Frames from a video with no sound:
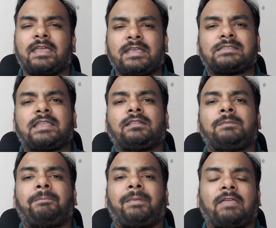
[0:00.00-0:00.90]
is that
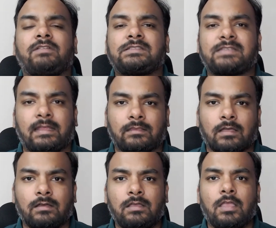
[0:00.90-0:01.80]
the private
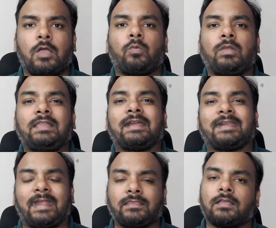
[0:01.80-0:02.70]
sector will
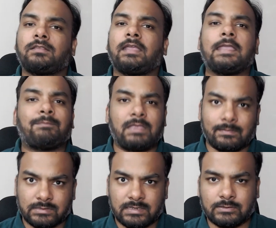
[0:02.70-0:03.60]
render the A P
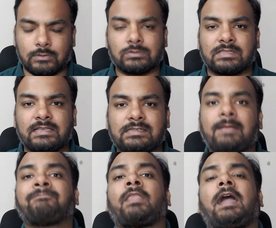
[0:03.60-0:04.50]
M Cs useless